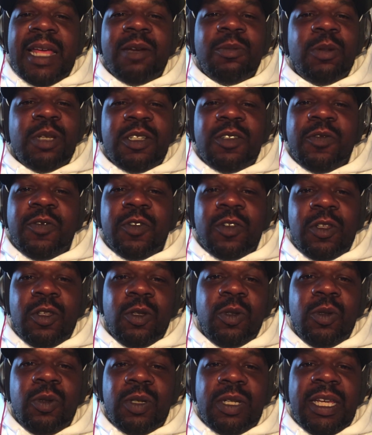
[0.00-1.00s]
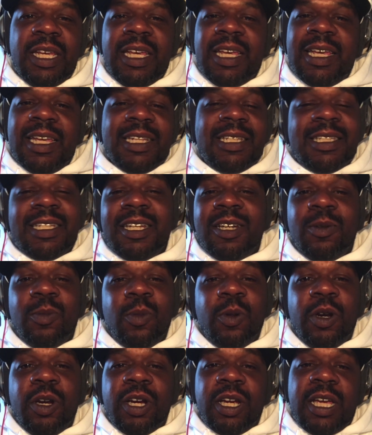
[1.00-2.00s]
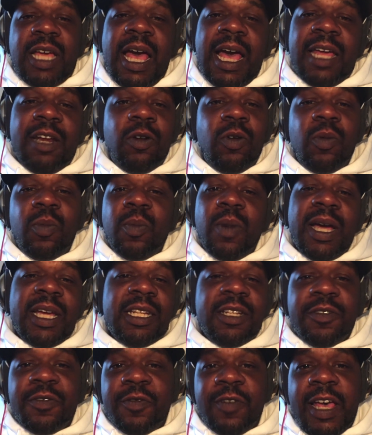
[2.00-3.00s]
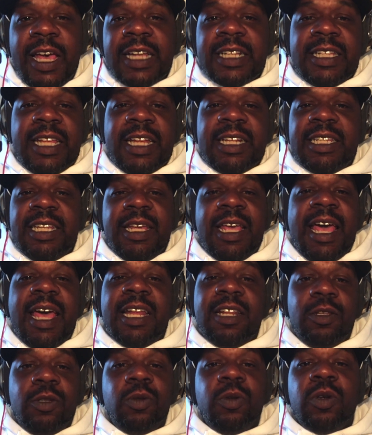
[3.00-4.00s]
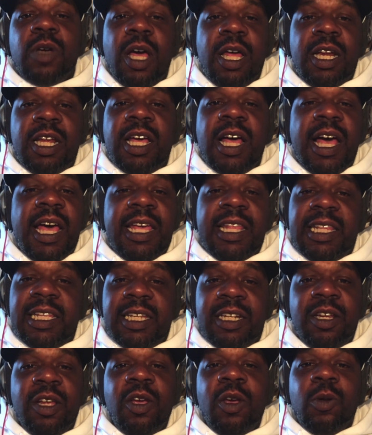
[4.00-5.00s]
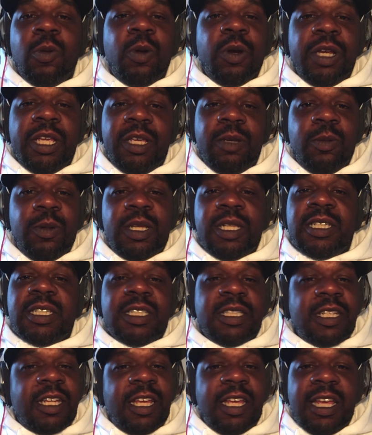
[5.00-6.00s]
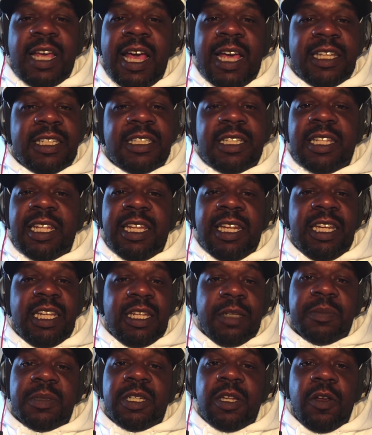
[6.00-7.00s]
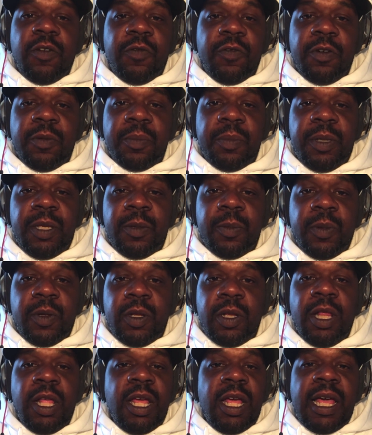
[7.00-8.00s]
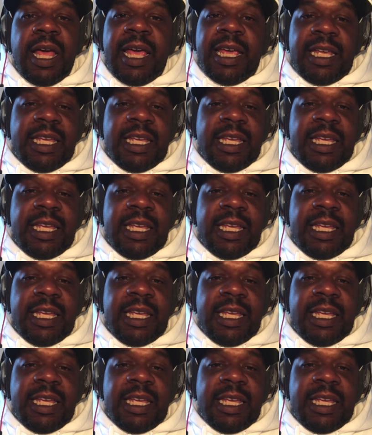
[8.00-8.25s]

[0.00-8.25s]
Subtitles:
was for Luke, it didn't work. I don't mind the fact that they had Luke on an island where he was isolating himself from people. I